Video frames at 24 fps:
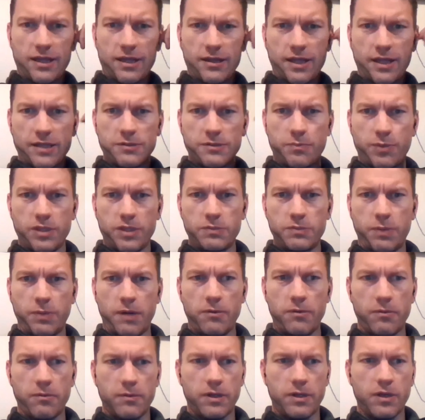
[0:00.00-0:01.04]
That's it's
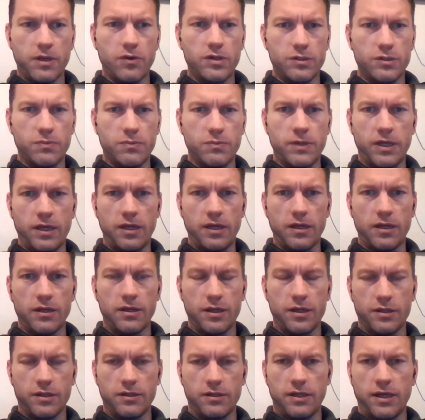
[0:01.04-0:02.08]
probably going to be
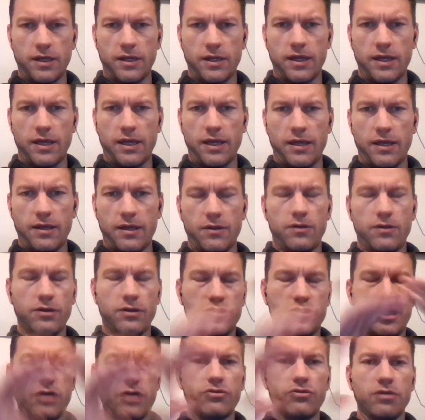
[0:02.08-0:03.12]
uh, uh
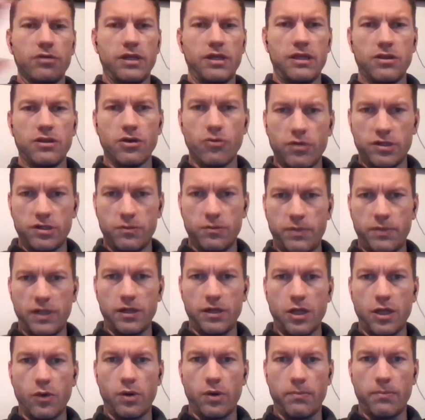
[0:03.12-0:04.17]
generally they're going to be
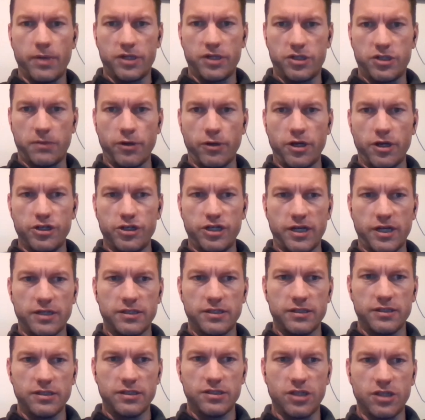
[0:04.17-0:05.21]
lower budget
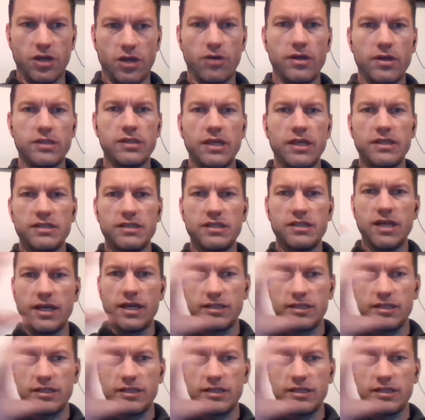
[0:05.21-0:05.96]
projects, so it's it's Correct.